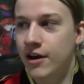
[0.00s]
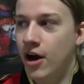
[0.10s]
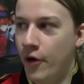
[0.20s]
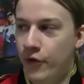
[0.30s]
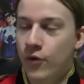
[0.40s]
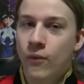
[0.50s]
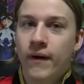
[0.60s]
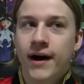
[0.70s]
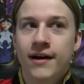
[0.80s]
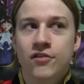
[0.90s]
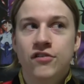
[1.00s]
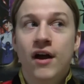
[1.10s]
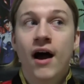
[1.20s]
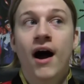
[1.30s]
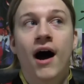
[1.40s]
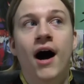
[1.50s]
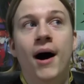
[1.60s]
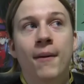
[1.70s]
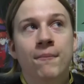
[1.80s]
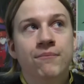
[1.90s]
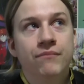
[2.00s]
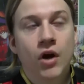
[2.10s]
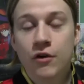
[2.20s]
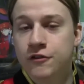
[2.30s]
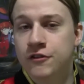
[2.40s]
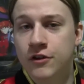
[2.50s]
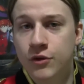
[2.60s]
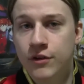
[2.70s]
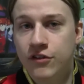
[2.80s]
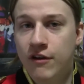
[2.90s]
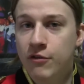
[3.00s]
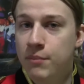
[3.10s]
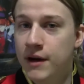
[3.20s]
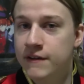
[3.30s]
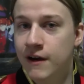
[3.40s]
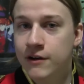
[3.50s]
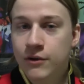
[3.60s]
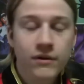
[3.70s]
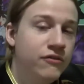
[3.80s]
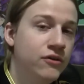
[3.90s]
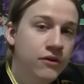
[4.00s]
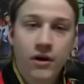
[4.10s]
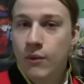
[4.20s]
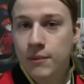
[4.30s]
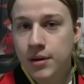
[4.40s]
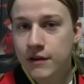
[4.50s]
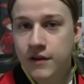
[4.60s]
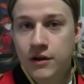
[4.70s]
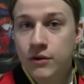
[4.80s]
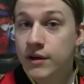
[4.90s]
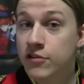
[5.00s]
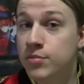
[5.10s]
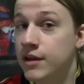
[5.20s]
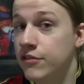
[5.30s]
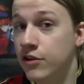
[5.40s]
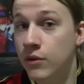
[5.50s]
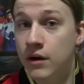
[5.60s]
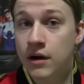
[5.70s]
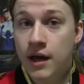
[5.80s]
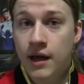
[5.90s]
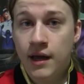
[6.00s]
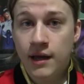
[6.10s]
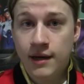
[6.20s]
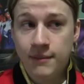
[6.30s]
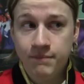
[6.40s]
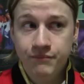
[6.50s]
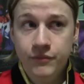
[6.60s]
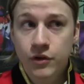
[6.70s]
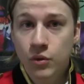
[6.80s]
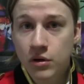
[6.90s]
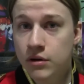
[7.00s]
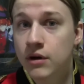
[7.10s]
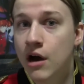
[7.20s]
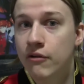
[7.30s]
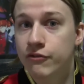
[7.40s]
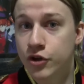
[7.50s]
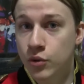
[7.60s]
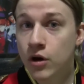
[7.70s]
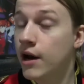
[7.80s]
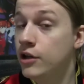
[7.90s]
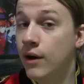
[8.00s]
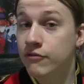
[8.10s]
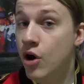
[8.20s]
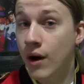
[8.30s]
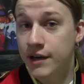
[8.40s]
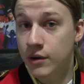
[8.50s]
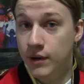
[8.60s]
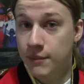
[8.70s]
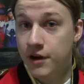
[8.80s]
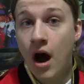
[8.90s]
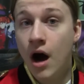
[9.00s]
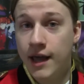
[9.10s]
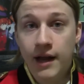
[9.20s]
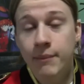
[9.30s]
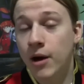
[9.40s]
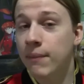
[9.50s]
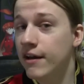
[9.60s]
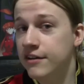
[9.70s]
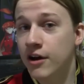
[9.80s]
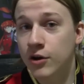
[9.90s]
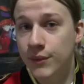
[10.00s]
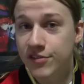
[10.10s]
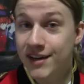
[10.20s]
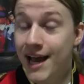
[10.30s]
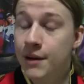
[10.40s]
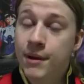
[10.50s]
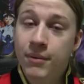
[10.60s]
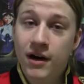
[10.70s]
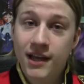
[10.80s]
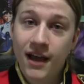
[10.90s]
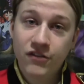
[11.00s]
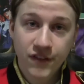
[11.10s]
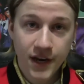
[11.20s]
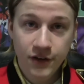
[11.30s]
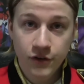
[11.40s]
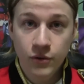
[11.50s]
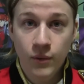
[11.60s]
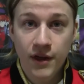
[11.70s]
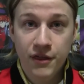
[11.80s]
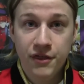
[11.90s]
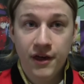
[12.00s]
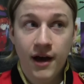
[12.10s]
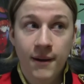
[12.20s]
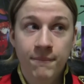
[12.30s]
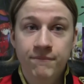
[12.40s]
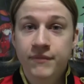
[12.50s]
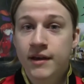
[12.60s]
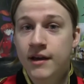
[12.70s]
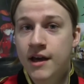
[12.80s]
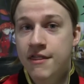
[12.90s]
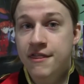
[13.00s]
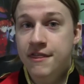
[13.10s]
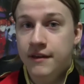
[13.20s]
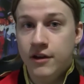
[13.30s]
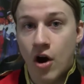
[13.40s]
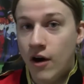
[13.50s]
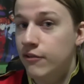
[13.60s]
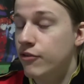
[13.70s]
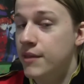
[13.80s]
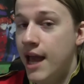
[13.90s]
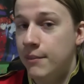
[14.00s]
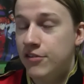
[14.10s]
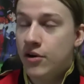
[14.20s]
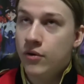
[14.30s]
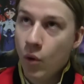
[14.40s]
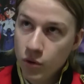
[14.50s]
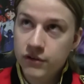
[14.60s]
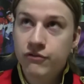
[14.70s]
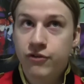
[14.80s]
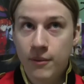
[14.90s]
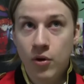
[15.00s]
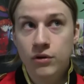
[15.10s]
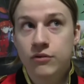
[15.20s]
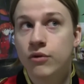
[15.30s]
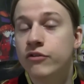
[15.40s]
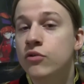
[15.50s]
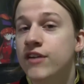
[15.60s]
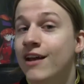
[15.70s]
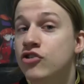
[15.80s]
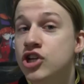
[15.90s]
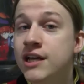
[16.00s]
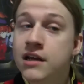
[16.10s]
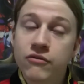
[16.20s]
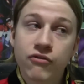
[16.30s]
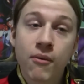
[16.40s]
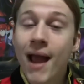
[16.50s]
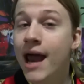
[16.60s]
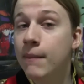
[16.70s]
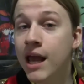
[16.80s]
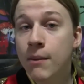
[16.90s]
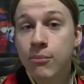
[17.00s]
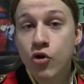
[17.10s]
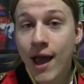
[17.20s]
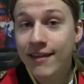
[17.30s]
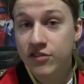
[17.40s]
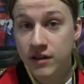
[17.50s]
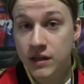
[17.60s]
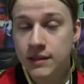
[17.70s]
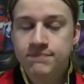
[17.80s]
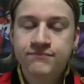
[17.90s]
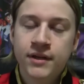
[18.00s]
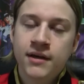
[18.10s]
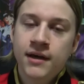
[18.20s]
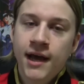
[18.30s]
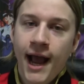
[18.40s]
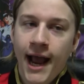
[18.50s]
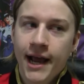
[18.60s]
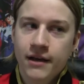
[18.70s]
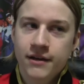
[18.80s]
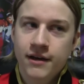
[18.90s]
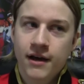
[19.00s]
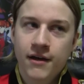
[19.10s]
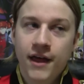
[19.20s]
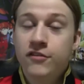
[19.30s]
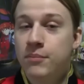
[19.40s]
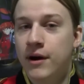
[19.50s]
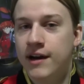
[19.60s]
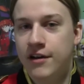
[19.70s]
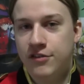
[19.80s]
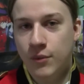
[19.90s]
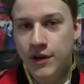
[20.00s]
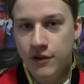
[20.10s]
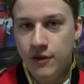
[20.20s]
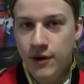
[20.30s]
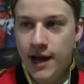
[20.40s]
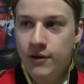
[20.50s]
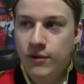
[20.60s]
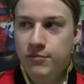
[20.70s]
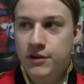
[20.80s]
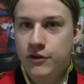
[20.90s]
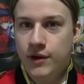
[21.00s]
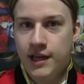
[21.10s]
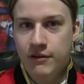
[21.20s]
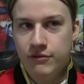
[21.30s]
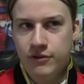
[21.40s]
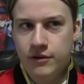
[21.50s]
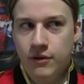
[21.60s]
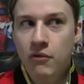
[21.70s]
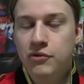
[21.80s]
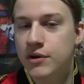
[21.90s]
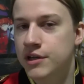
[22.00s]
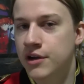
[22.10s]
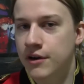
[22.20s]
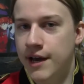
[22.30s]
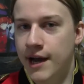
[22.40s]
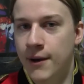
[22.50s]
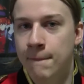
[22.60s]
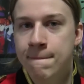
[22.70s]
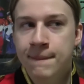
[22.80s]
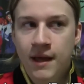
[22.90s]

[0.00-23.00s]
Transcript: and otherwise. Also still doing stuff with Podtaku. If you don't know what Podtaku is because you are a newer viewer and you have no idea what I'm talking about, Podtaku is an anime podcast that I do with the Garin from the Anime Zone, Holden from Holden Reviews, and Gene from Anime Appraisal. And that's a podcast that we do, and we've been doing it for over a year now.